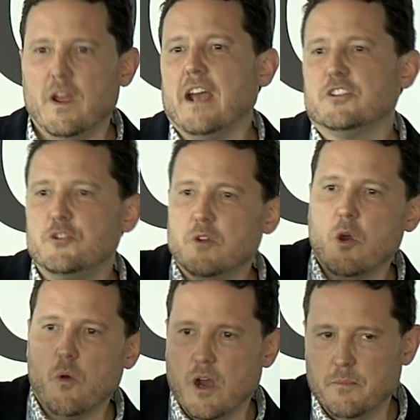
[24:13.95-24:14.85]
as you
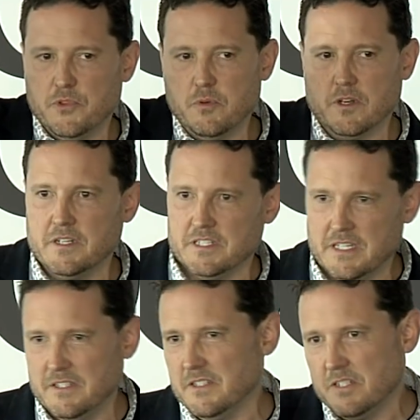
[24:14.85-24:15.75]
go up through our
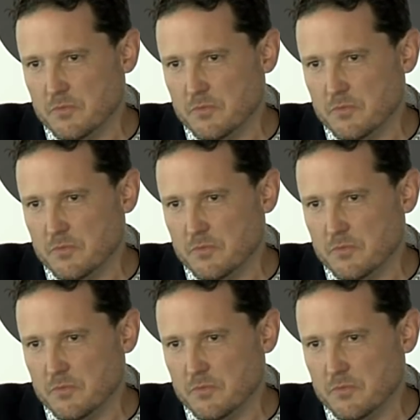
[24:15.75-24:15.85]
consensus,